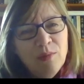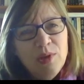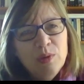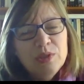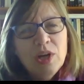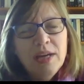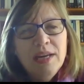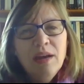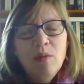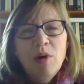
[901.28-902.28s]
when you were
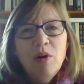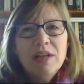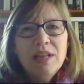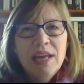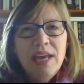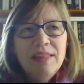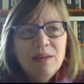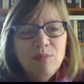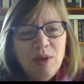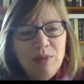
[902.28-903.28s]
talking about clay
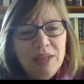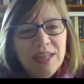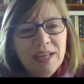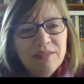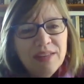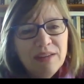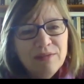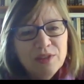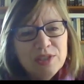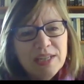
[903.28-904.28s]
that made me think of that
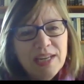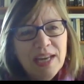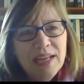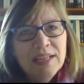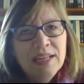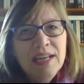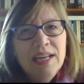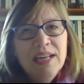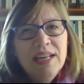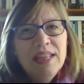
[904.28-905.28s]
verse again,
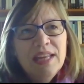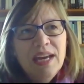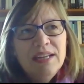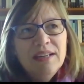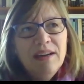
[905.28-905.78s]
that